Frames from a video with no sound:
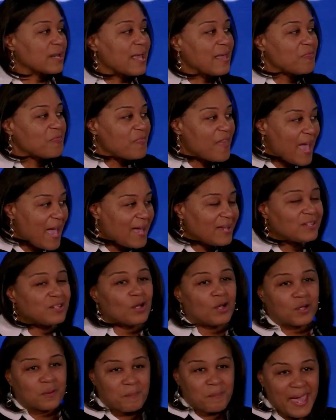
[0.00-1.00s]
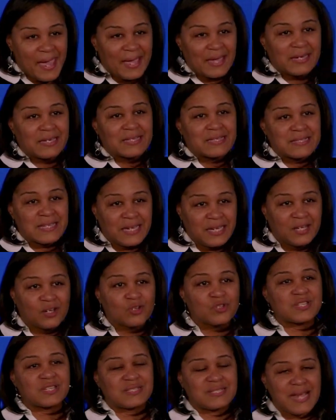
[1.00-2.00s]
and that young man is here
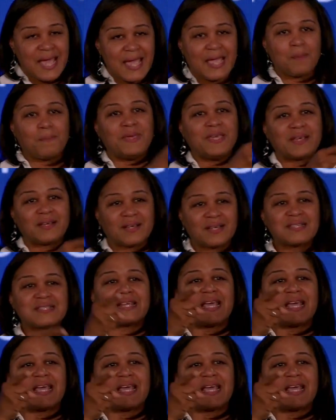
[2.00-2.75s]
today because